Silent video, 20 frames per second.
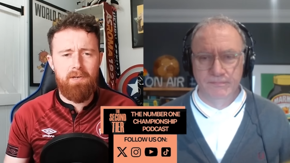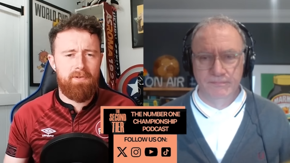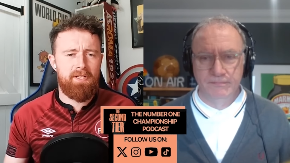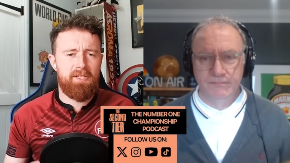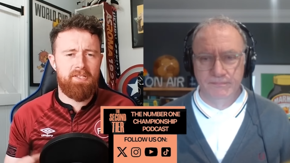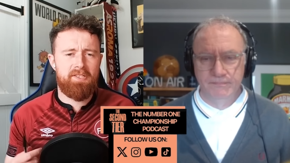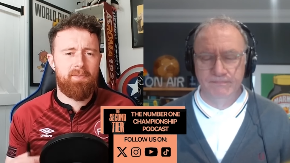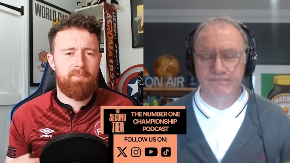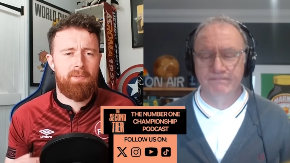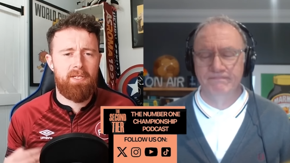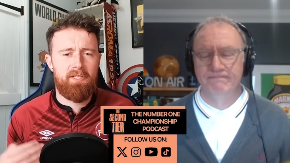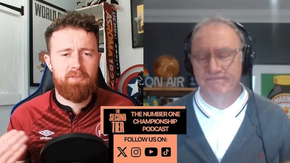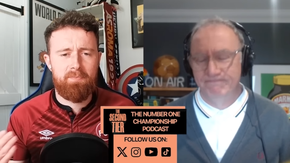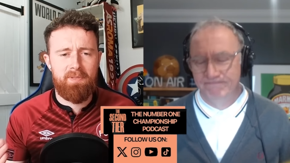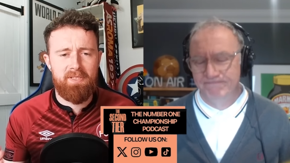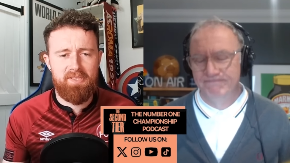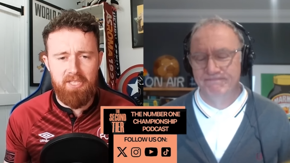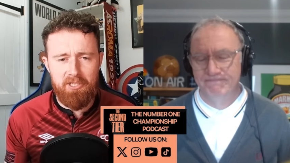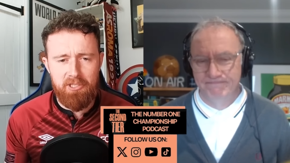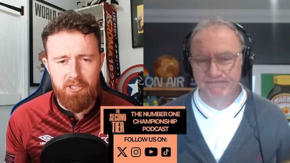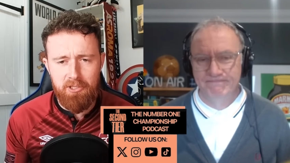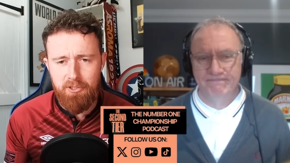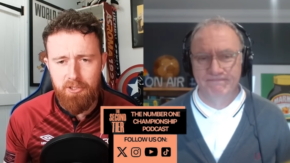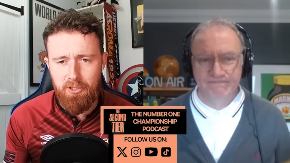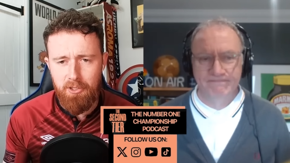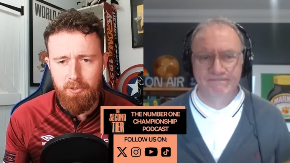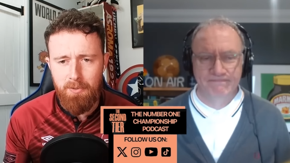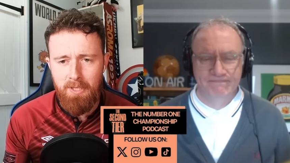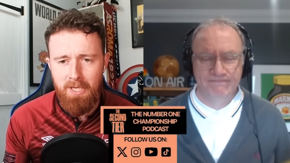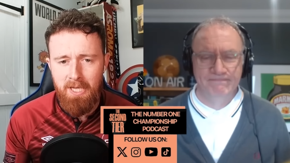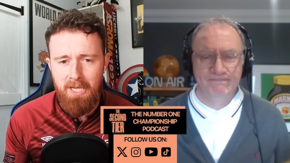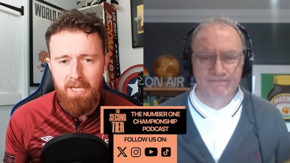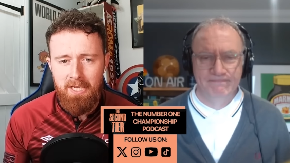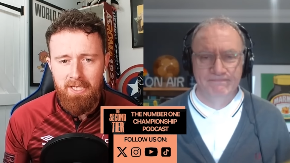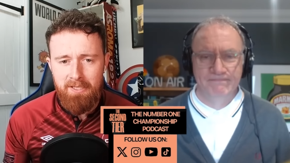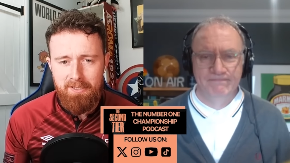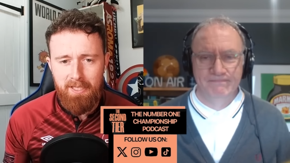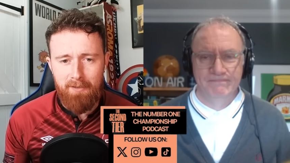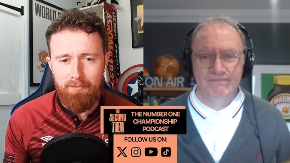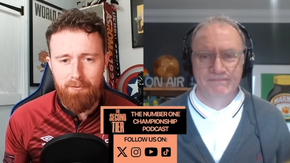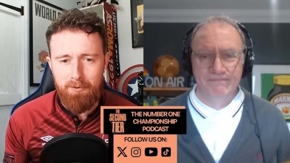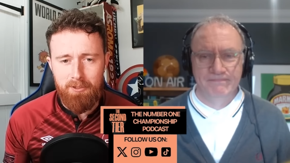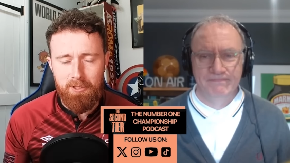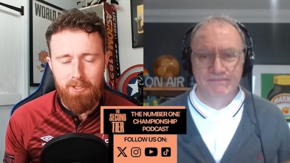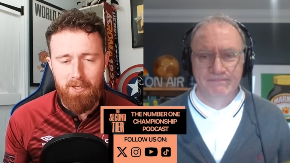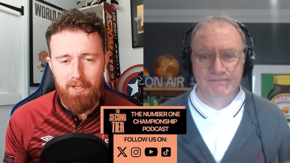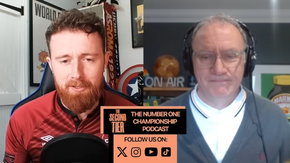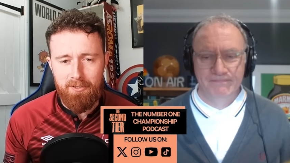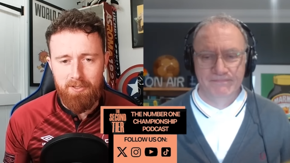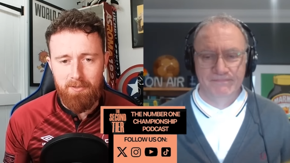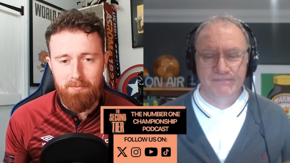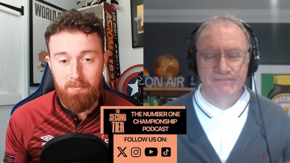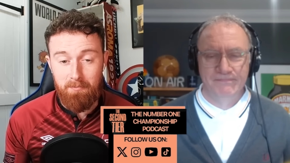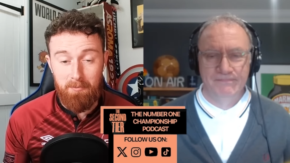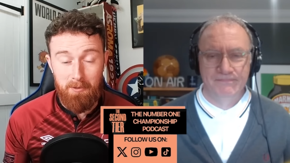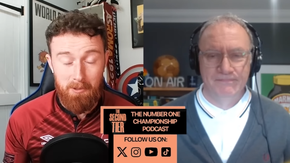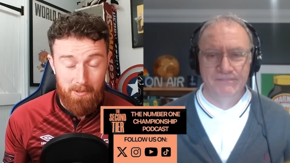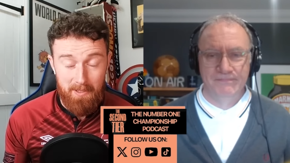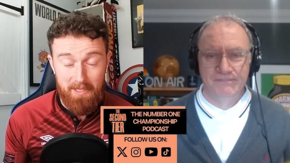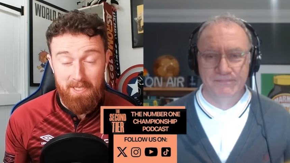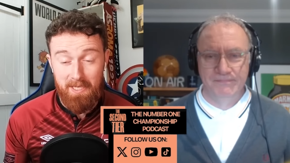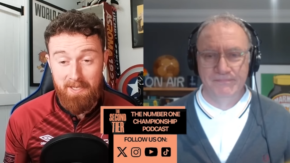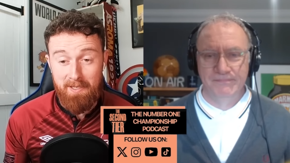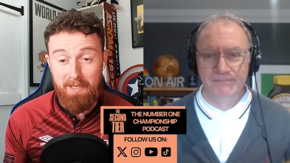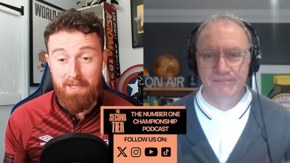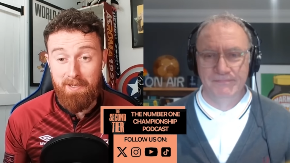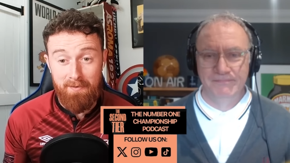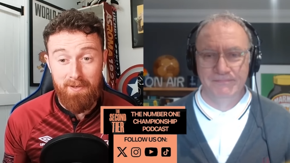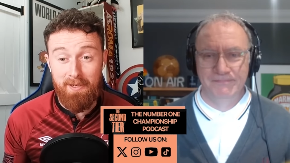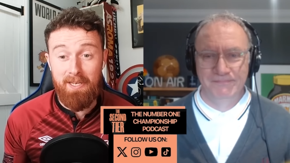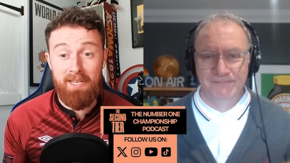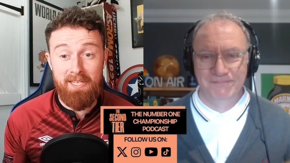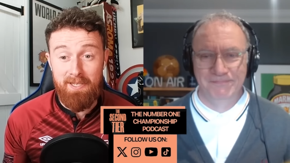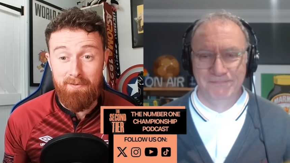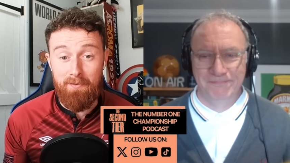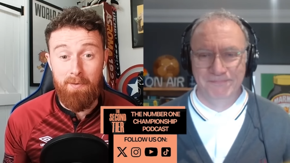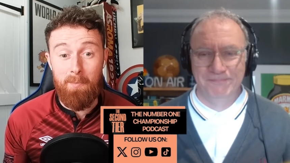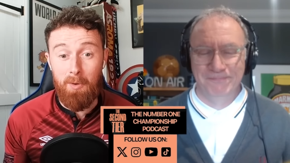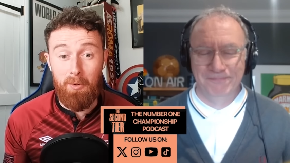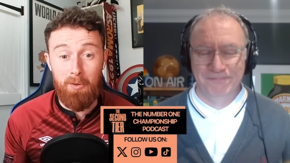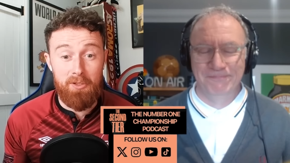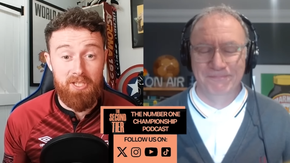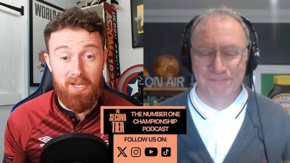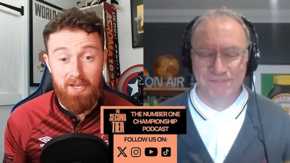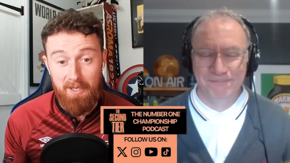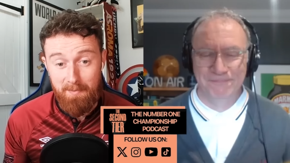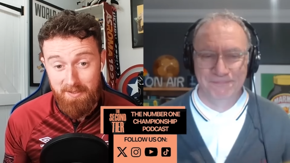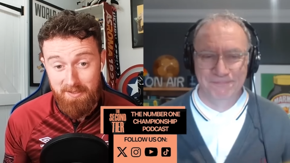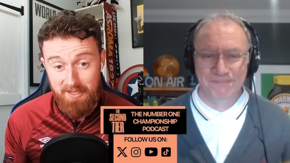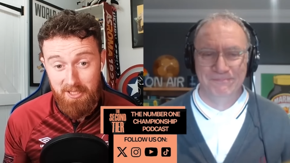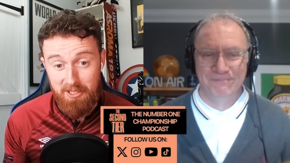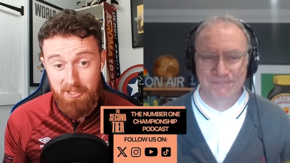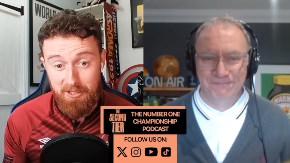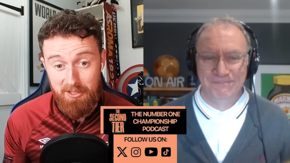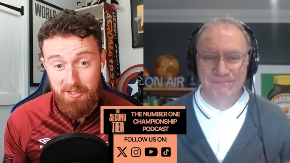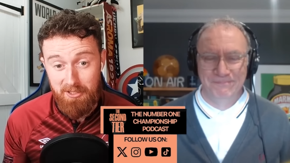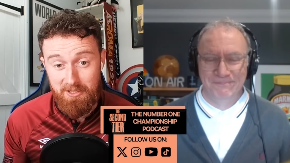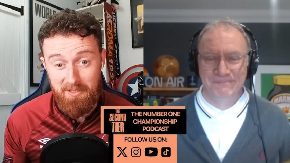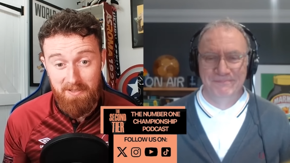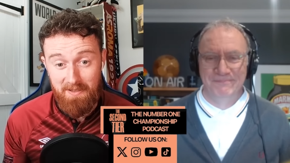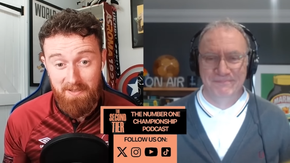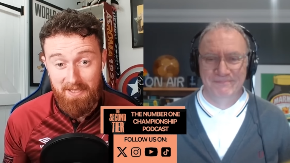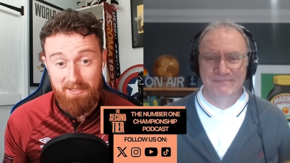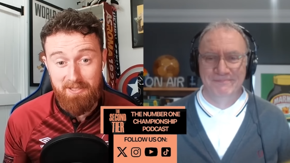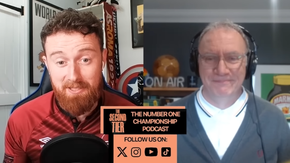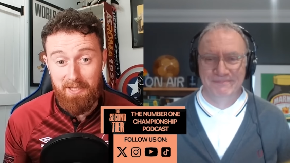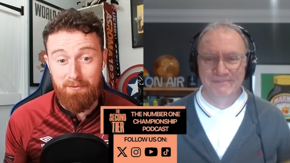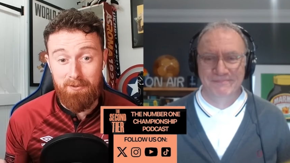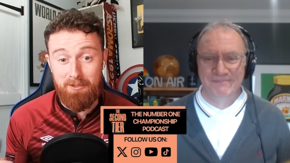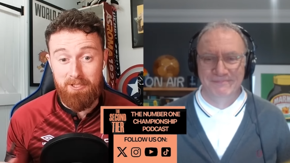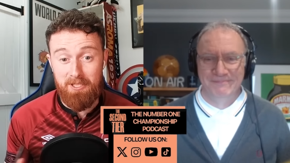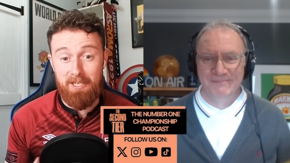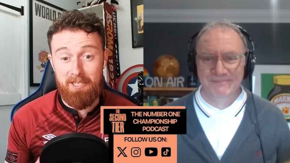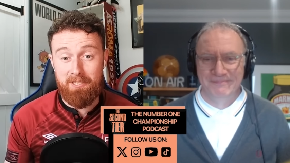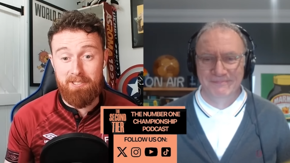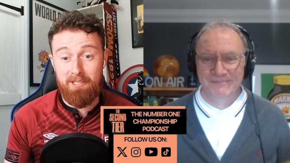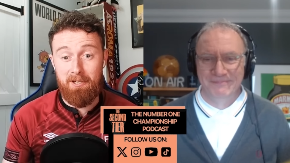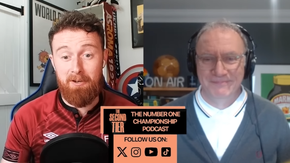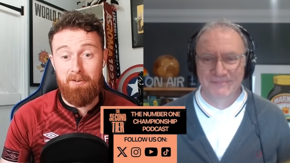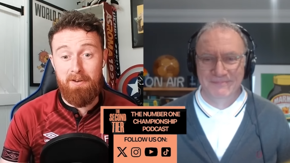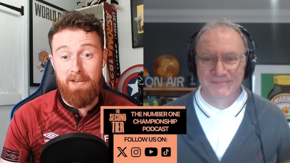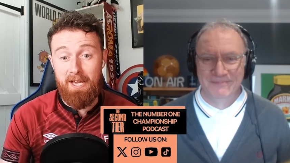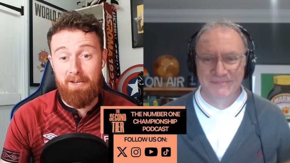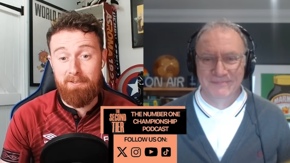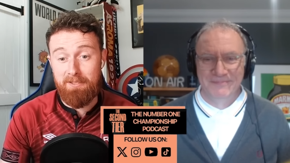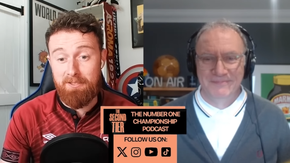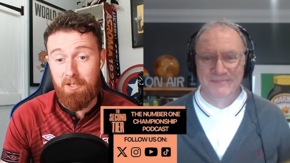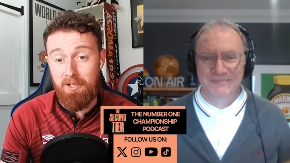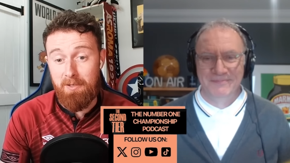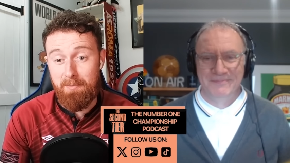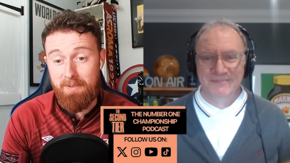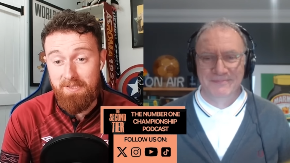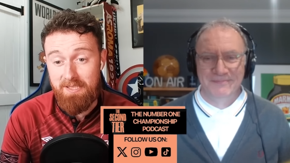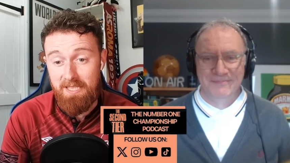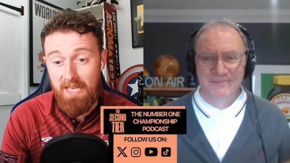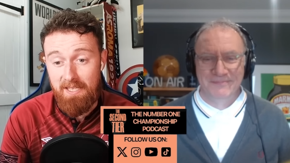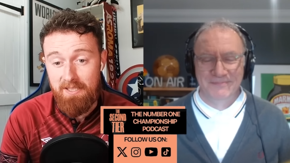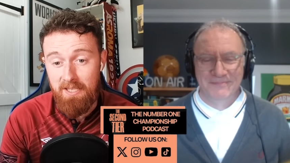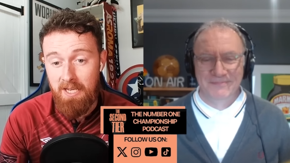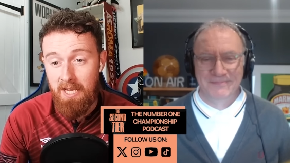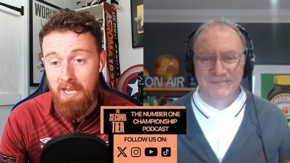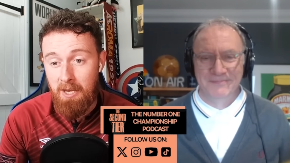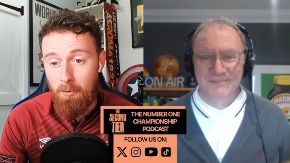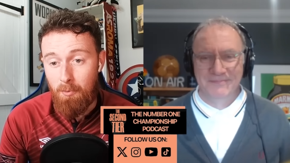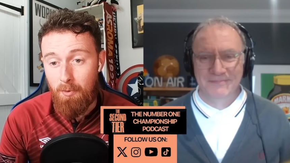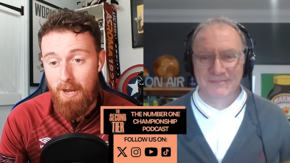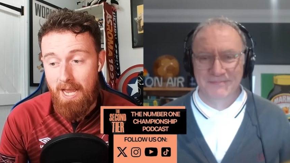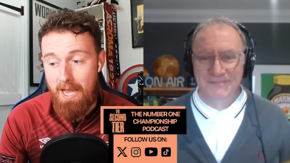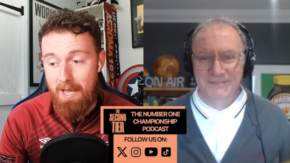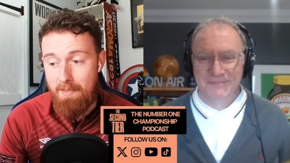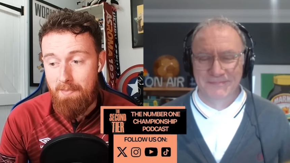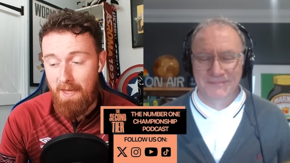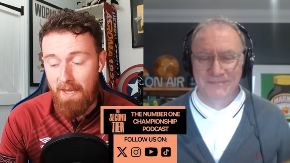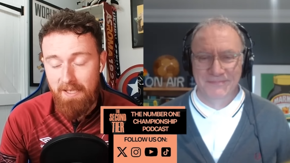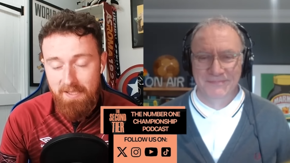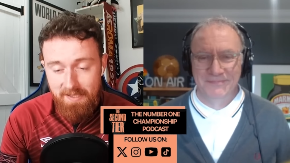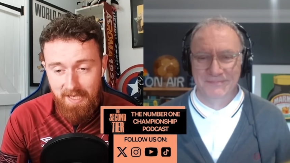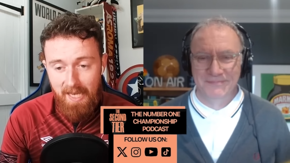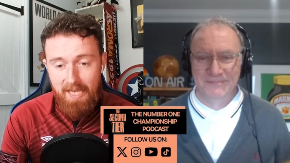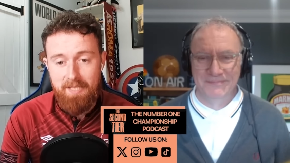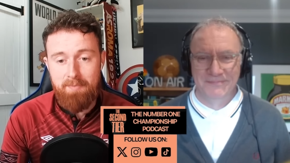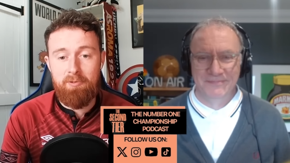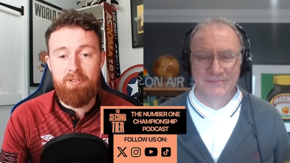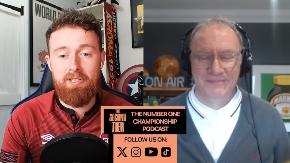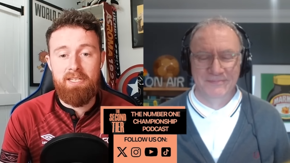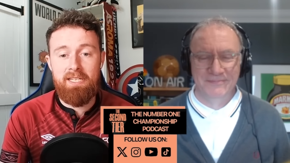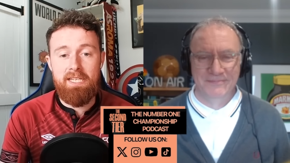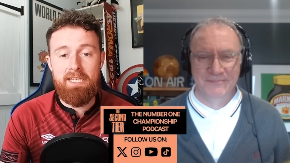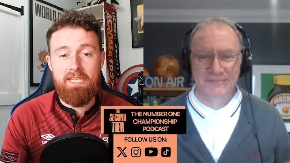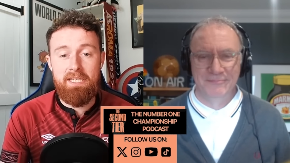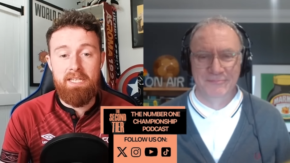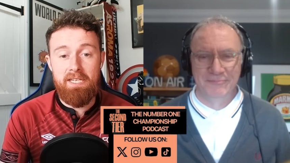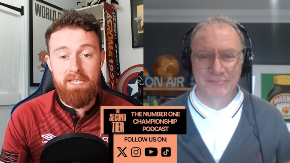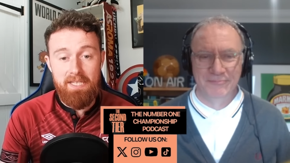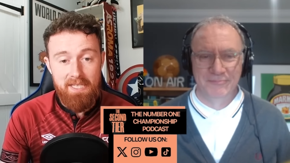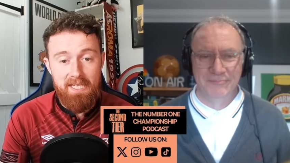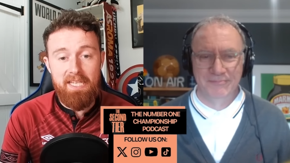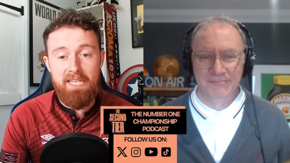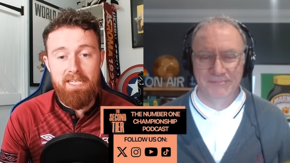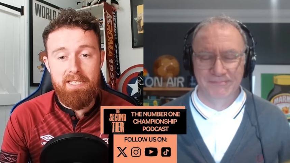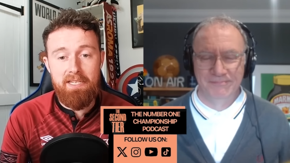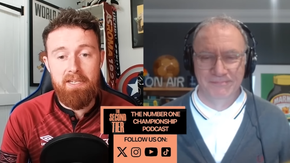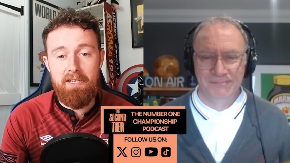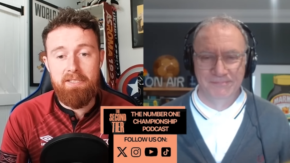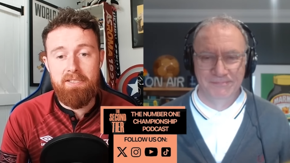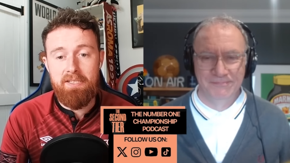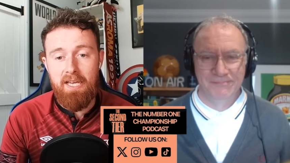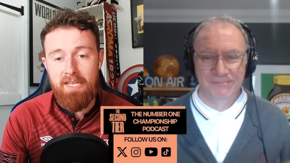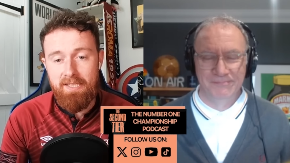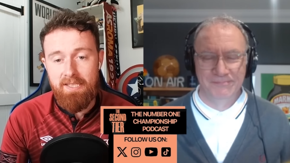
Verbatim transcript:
Speaker 1: of in a similar position to Sheffield United, well, an, an even more dire position than Sheffield United are now, it's got to be said, where they desperately needed a